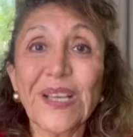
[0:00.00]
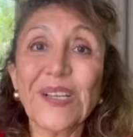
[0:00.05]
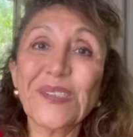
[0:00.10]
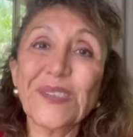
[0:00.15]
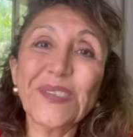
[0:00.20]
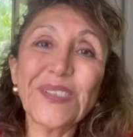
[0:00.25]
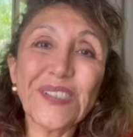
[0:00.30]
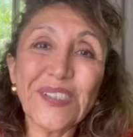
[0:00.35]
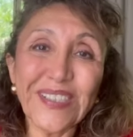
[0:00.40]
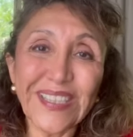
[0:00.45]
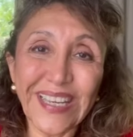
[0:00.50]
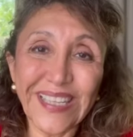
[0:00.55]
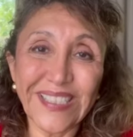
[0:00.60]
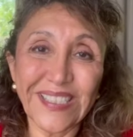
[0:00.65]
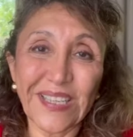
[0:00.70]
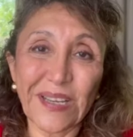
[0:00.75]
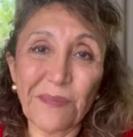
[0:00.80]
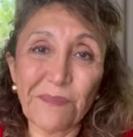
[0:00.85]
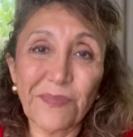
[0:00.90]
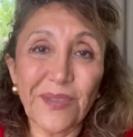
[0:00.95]
So until
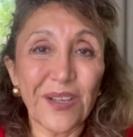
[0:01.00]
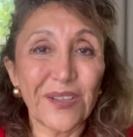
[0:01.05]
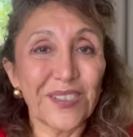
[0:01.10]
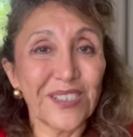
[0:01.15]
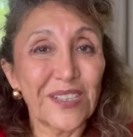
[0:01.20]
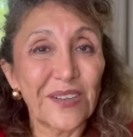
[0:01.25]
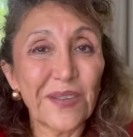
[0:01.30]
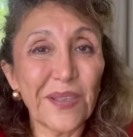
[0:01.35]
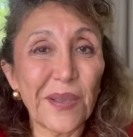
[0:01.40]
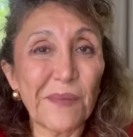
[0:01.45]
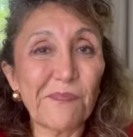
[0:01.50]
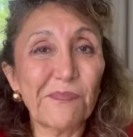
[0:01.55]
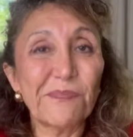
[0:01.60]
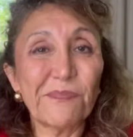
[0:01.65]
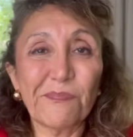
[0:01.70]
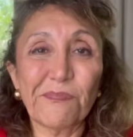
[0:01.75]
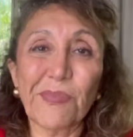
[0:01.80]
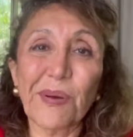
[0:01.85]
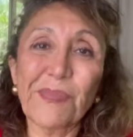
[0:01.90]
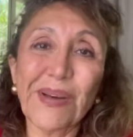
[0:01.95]
next time, I'll see you then.
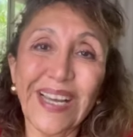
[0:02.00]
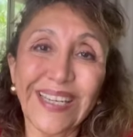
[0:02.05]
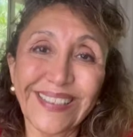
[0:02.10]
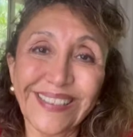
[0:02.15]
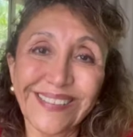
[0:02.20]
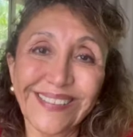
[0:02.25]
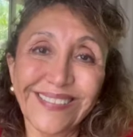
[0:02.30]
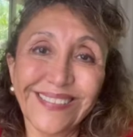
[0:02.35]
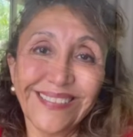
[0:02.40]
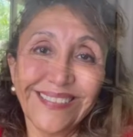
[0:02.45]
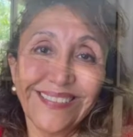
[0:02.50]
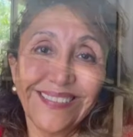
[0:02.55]
Bye-bye.